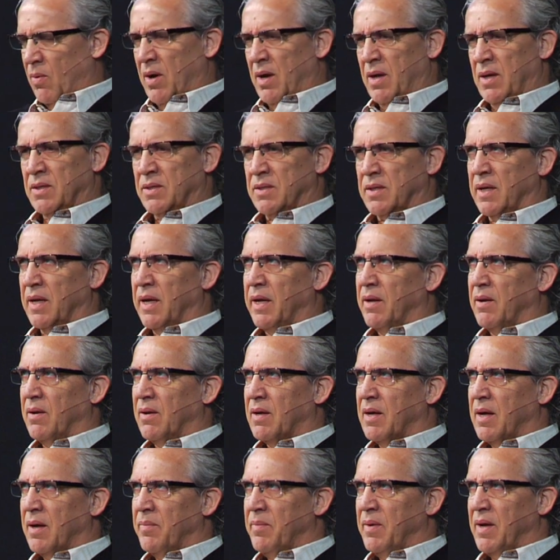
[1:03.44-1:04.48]
was? And he'd
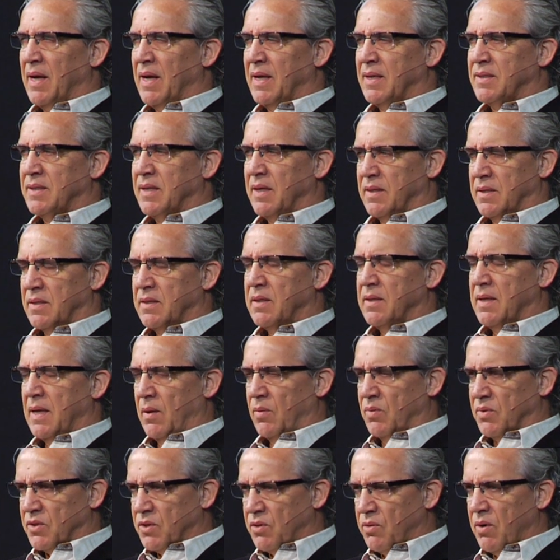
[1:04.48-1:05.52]
look at me and I said,
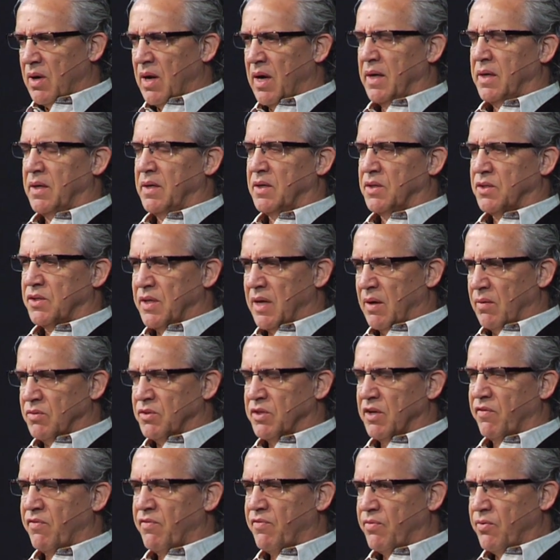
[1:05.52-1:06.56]
That was kindness. That
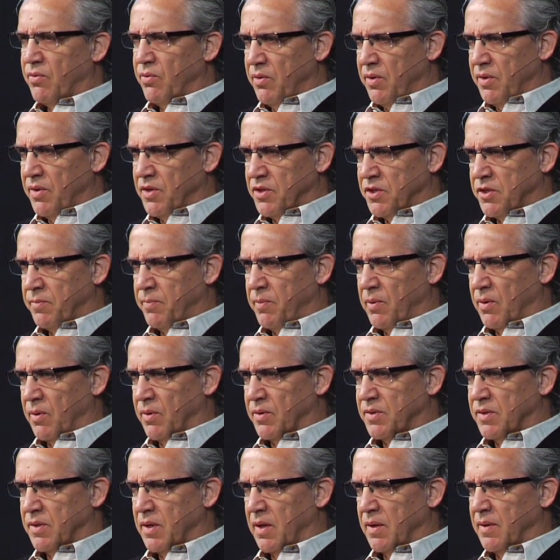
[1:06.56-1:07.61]
was a fruit of the
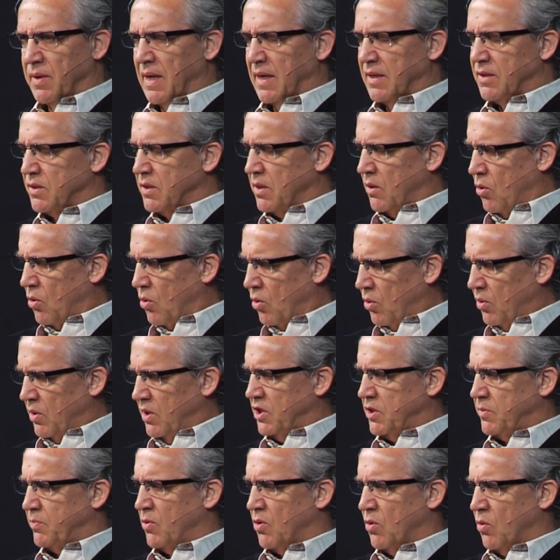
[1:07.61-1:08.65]
Spirit, son. That's the
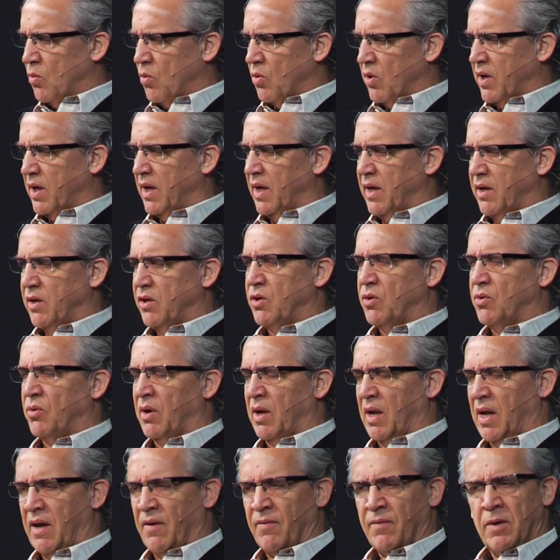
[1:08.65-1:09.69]
Holy Spirit working in your
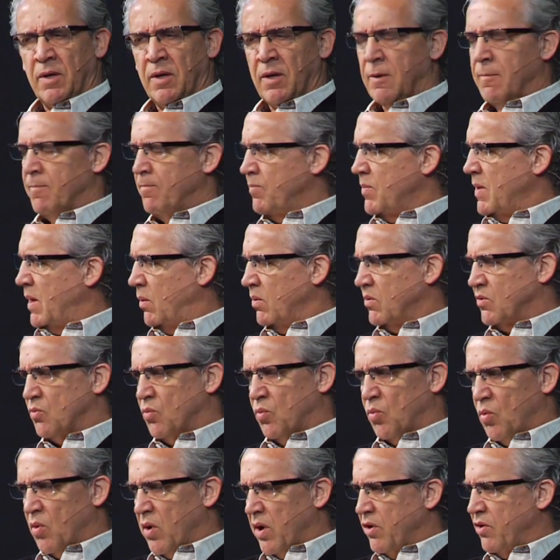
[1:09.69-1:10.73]
life. And that was
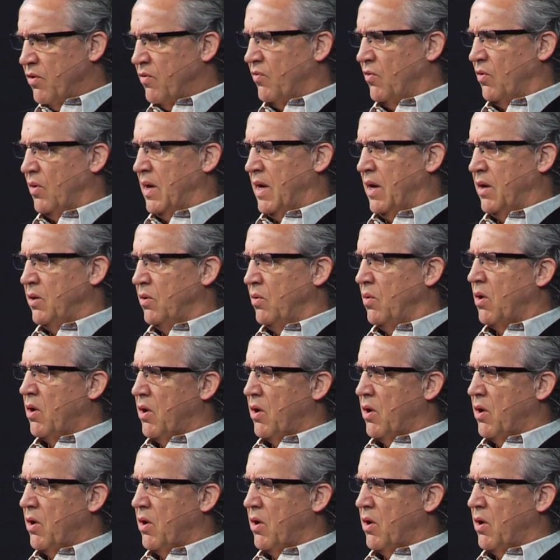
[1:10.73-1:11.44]
wonderful how you